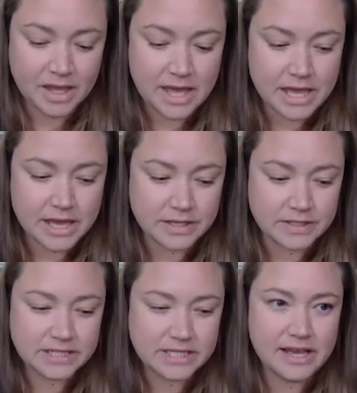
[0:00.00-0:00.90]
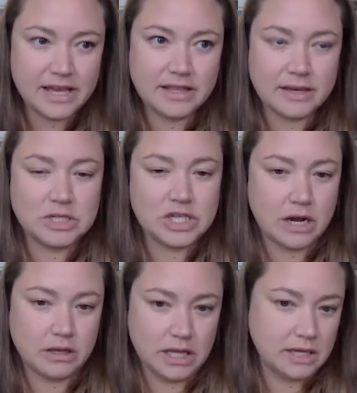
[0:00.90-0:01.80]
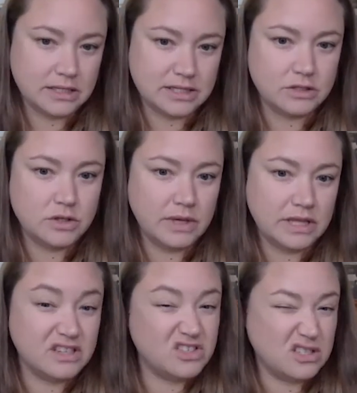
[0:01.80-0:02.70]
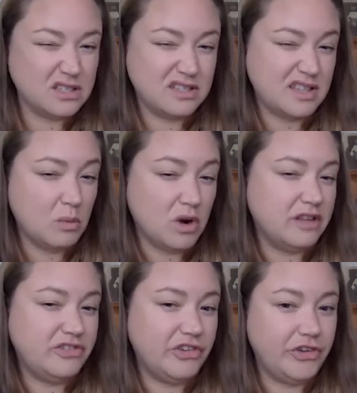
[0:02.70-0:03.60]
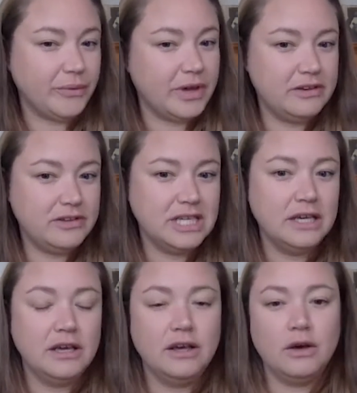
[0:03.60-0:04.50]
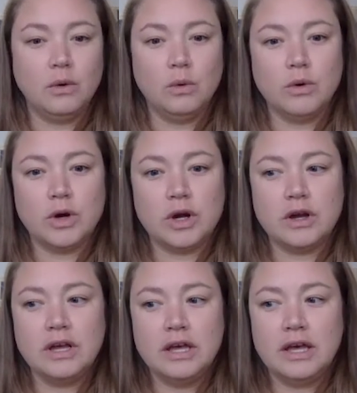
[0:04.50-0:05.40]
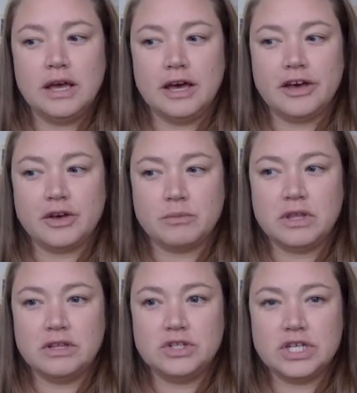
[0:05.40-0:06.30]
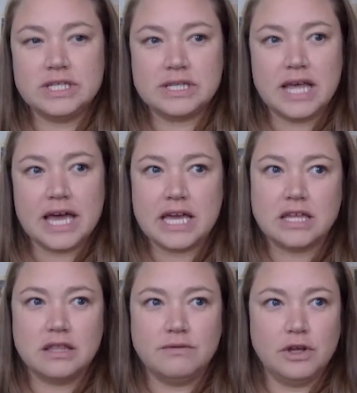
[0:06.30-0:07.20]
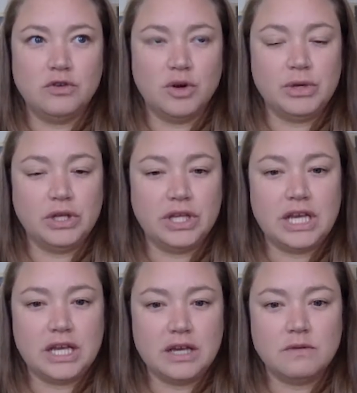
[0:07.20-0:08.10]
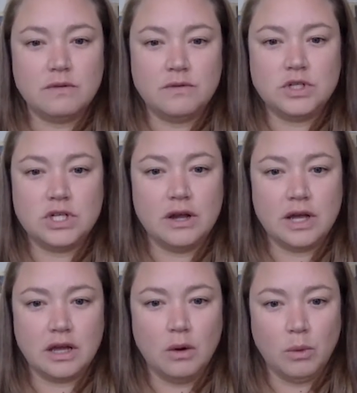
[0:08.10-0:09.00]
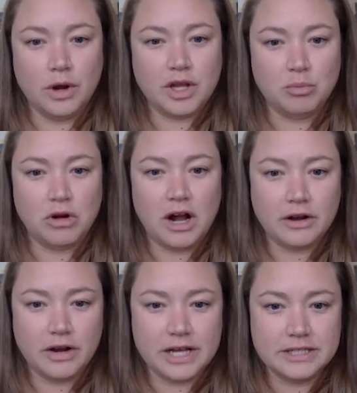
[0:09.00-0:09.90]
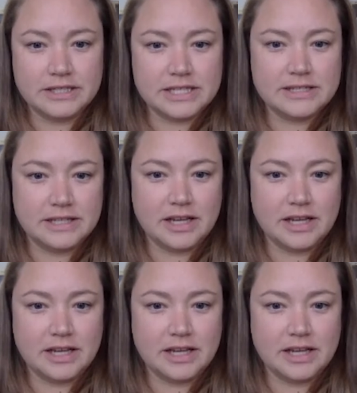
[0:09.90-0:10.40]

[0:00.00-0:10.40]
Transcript: and seeing them share things and doing things just because they want to do it, or um, just like the vulnerability of sharing a work in progress isn't